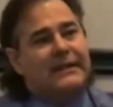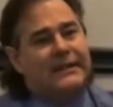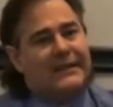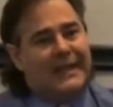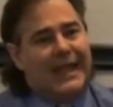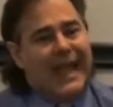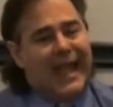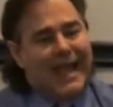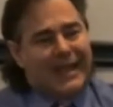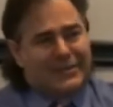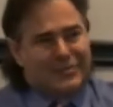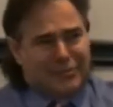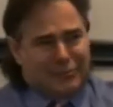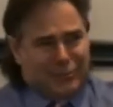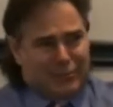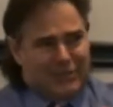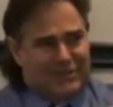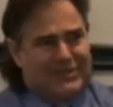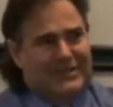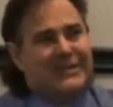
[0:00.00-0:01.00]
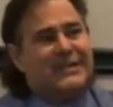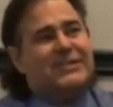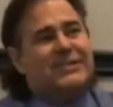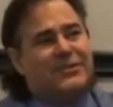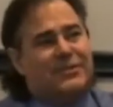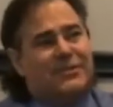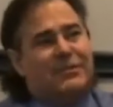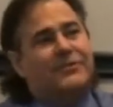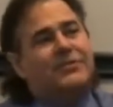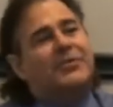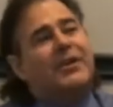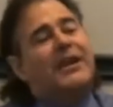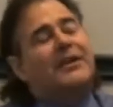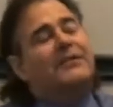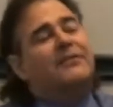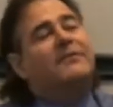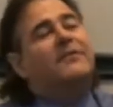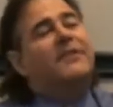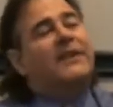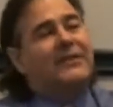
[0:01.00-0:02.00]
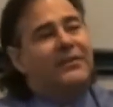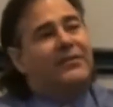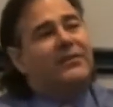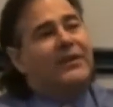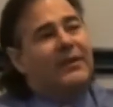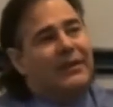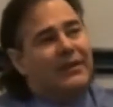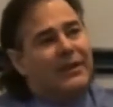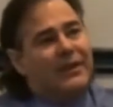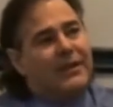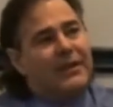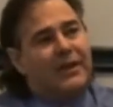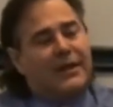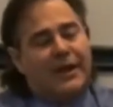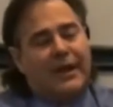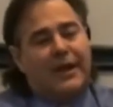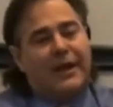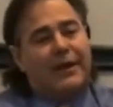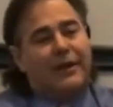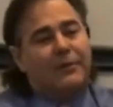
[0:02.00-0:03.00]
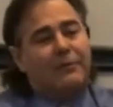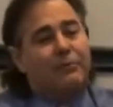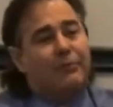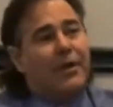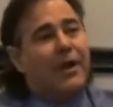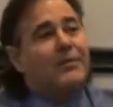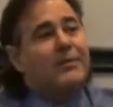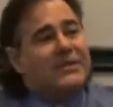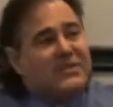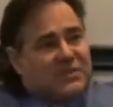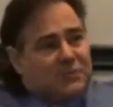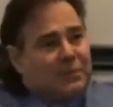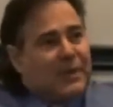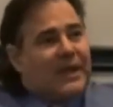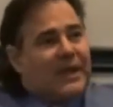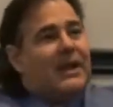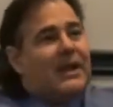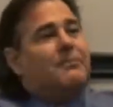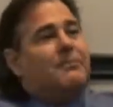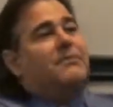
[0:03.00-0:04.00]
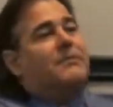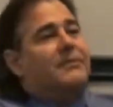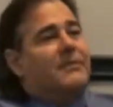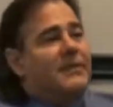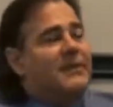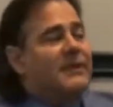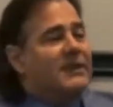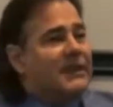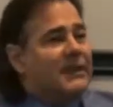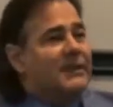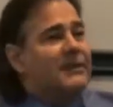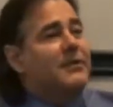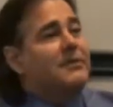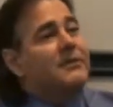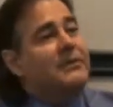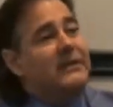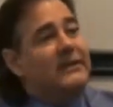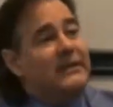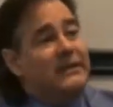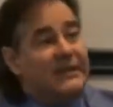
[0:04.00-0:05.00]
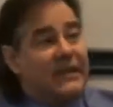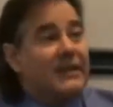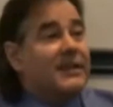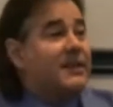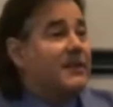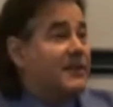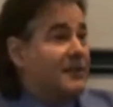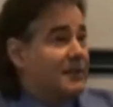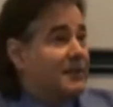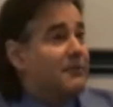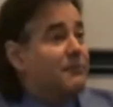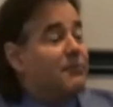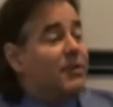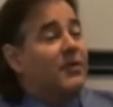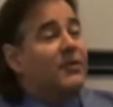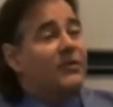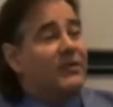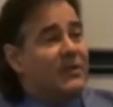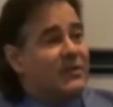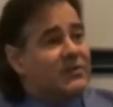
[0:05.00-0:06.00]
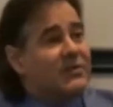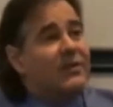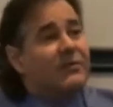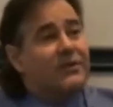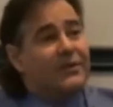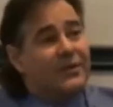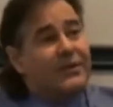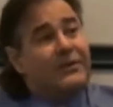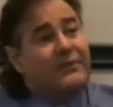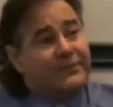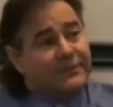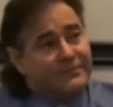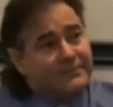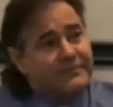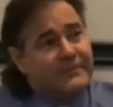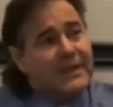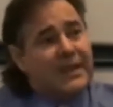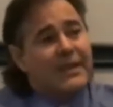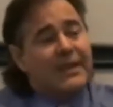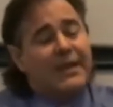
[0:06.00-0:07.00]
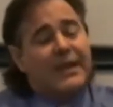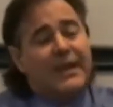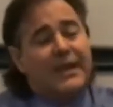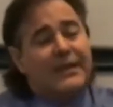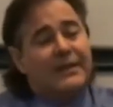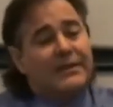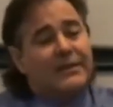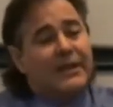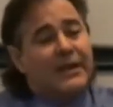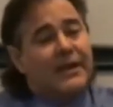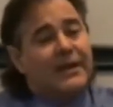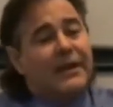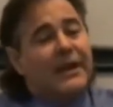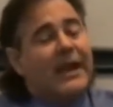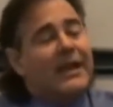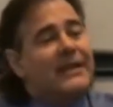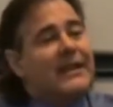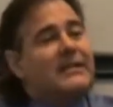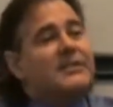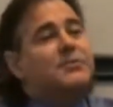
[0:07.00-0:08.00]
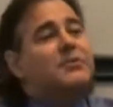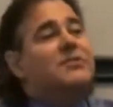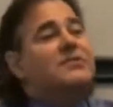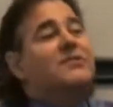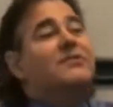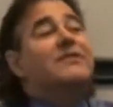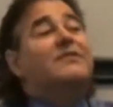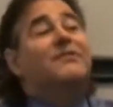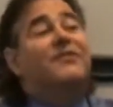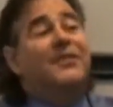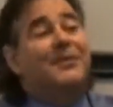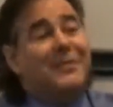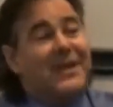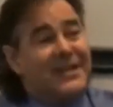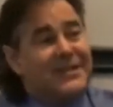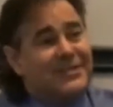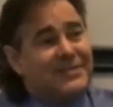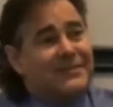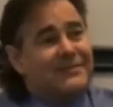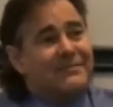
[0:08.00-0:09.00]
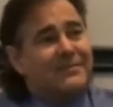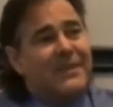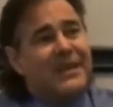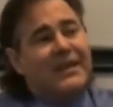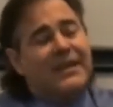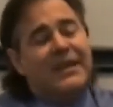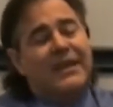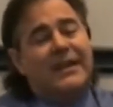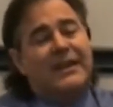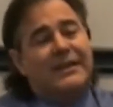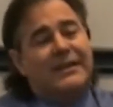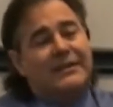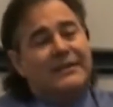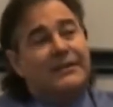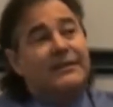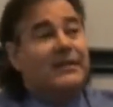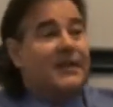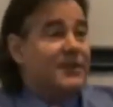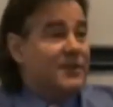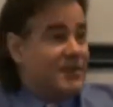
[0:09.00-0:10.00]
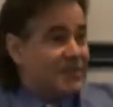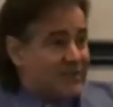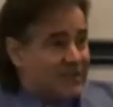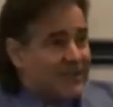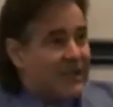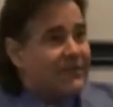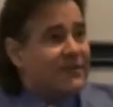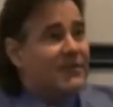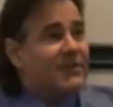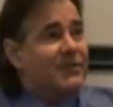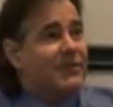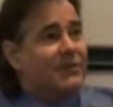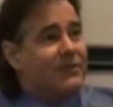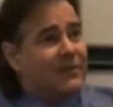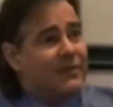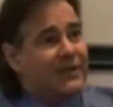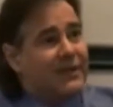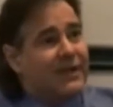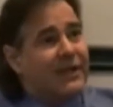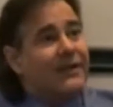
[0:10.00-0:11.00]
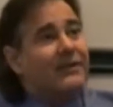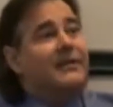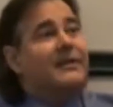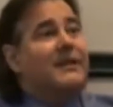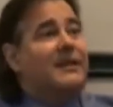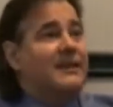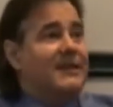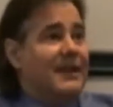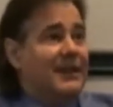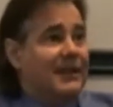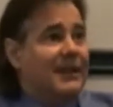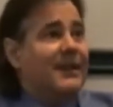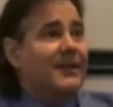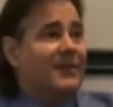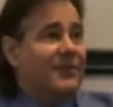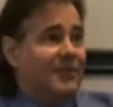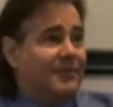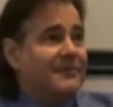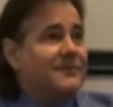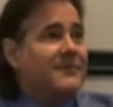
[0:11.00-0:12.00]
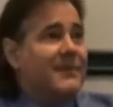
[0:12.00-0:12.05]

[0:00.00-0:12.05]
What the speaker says: the actual procedure of trying to fix it probably sped up the death process of your nerve, and that's because of inflammation. And then you still have to do a root canal in that case.